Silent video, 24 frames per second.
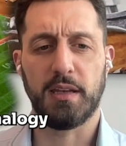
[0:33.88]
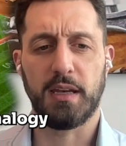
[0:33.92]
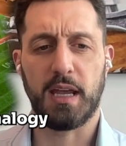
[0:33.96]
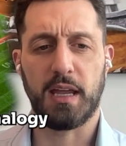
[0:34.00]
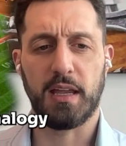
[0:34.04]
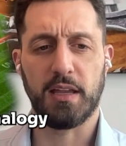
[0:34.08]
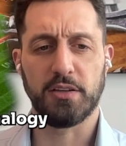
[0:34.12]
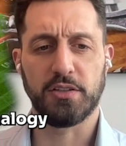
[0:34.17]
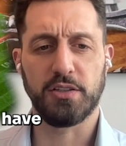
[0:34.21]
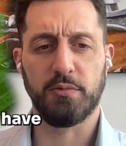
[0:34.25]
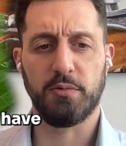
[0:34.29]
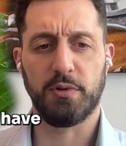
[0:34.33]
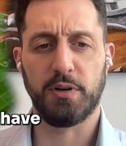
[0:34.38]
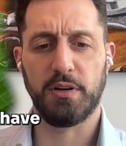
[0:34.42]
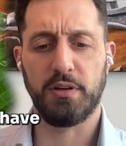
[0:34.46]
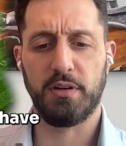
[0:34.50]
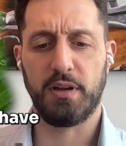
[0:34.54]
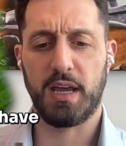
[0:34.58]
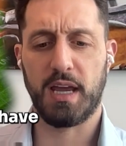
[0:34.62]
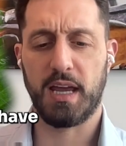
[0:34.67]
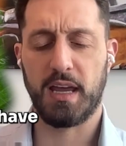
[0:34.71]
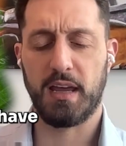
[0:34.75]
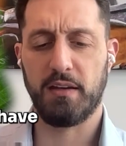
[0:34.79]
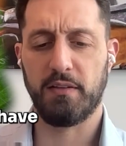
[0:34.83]
analogy where you
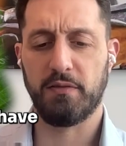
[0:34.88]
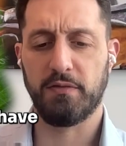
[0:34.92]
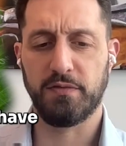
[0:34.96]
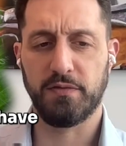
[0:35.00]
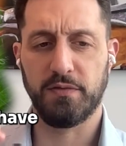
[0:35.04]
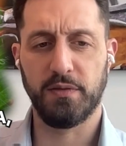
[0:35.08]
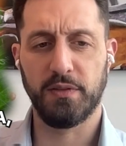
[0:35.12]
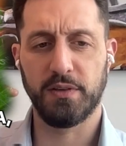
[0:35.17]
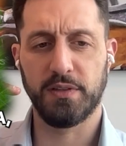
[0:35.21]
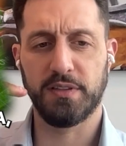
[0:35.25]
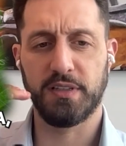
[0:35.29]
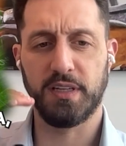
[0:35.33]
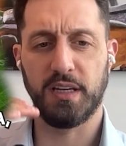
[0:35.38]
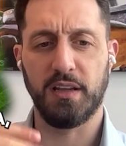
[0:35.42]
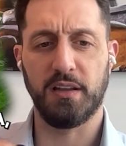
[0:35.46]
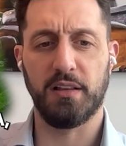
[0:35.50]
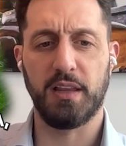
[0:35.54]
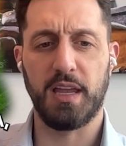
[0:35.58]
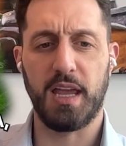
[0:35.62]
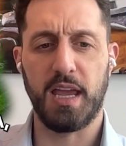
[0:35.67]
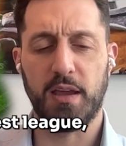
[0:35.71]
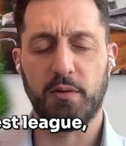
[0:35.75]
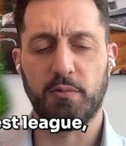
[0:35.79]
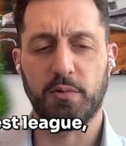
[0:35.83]
have have
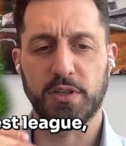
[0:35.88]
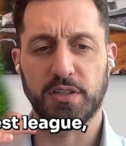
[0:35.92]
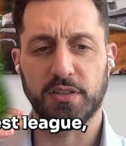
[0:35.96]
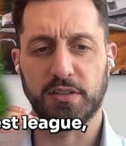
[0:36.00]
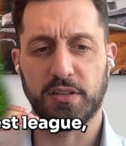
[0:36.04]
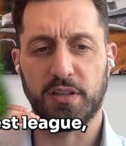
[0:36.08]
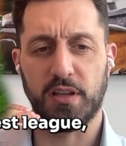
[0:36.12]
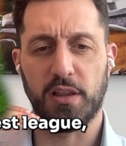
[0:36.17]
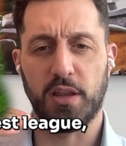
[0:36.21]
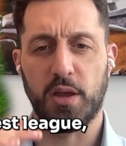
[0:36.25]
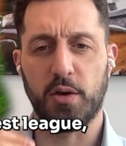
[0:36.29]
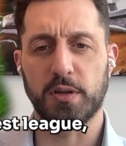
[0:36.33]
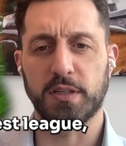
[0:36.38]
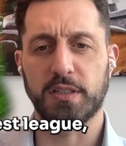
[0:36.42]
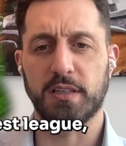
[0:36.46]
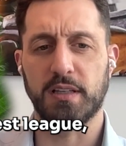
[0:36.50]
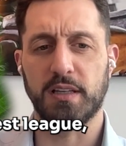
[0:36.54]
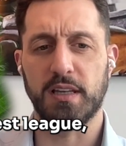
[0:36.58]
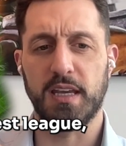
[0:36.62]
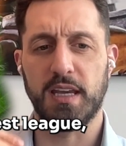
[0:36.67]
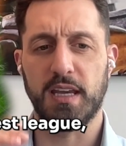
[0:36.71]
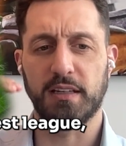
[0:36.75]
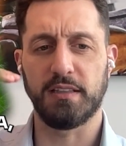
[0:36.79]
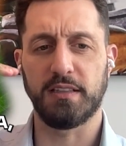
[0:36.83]
single A, which is the lowest
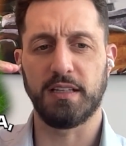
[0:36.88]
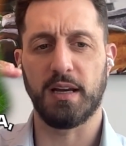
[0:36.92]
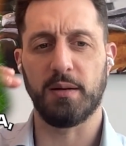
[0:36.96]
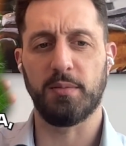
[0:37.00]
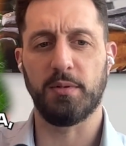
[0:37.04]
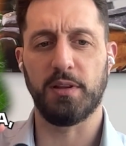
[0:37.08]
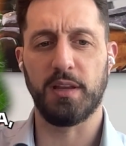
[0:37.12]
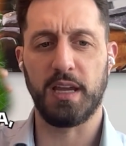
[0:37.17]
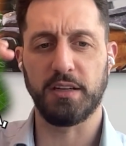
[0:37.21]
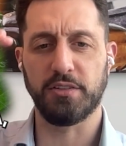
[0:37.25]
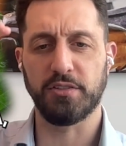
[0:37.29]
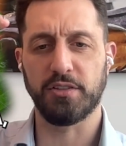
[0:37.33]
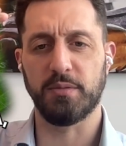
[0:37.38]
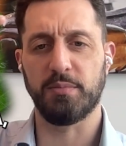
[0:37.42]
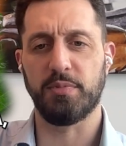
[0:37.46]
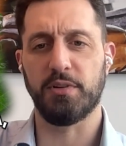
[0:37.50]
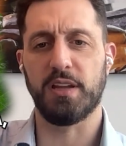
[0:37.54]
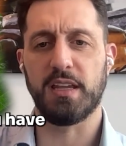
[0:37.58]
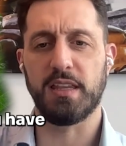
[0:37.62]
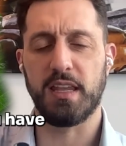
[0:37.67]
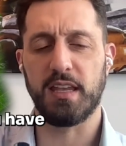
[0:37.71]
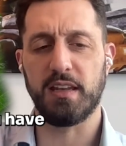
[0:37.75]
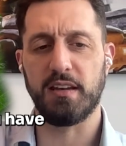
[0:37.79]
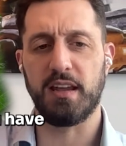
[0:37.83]
league, double A, triple A,
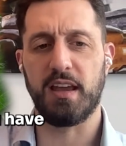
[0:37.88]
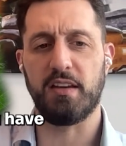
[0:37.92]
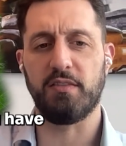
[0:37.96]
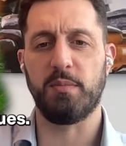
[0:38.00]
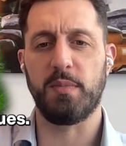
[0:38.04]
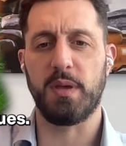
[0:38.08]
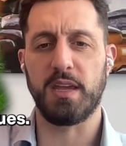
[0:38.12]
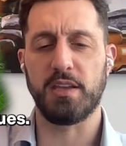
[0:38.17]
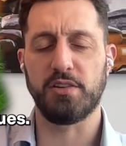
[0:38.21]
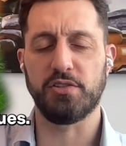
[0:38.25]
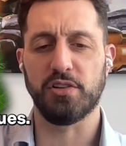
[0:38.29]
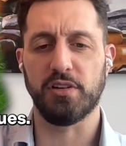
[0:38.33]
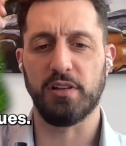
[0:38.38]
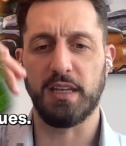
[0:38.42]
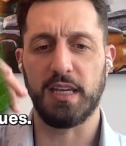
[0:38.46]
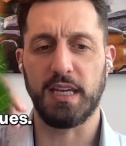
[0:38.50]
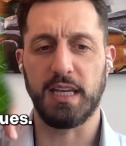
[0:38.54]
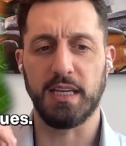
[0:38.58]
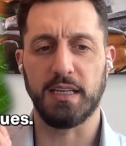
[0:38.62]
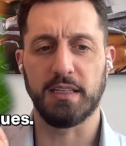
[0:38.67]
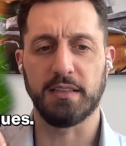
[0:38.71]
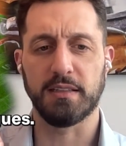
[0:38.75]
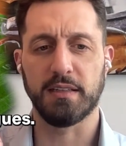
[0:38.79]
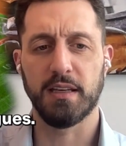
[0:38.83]
and then you have major
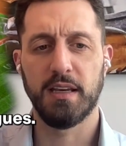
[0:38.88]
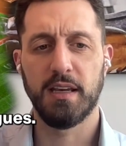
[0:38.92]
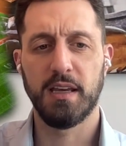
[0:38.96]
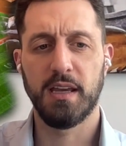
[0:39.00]
leagues.